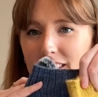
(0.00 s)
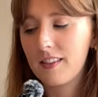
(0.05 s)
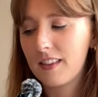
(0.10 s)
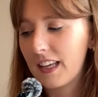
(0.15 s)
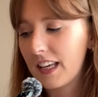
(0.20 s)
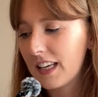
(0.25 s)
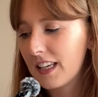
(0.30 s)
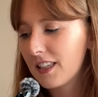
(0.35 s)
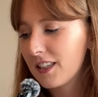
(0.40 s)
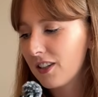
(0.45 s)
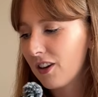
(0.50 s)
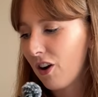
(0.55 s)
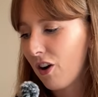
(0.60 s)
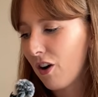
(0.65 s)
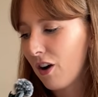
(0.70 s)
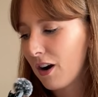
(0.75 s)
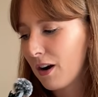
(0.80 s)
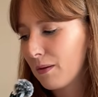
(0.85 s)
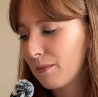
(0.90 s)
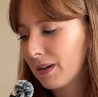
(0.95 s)
These
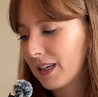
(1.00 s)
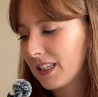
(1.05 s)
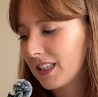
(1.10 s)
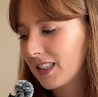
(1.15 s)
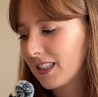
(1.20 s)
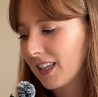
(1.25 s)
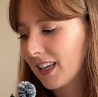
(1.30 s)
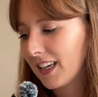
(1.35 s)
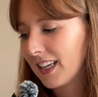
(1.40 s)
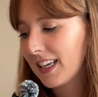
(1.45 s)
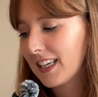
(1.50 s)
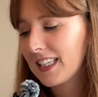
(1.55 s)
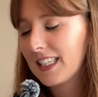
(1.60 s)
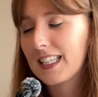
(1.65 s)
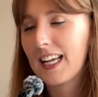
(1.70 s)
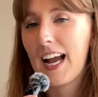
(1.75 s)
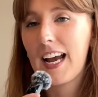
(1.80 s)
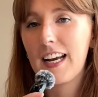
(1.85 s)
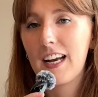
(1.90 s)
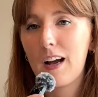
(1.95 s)
are my Sunny
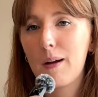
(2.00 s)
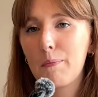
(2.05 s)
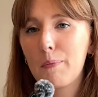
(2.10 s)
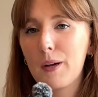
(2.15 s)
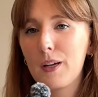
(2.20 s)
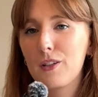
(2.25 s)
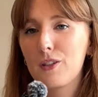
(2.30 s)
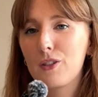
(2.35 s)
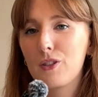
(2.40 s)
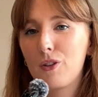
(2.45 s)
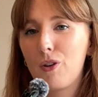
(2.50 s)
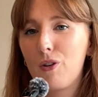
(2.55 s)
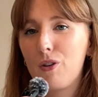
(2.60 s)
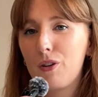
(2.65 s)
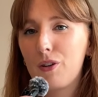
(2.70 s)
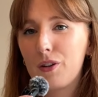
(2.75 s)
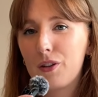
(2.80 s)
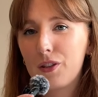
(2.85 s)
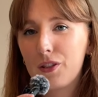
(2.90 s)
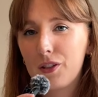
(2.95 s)
Side Up
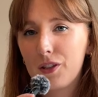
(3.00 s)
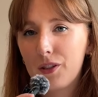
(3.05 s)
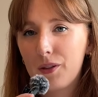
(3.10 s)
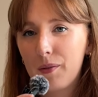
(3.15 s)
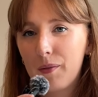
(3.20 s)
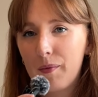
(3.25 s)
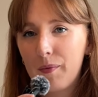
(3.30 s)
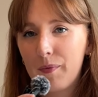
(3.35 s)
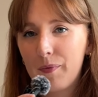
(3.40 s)
socks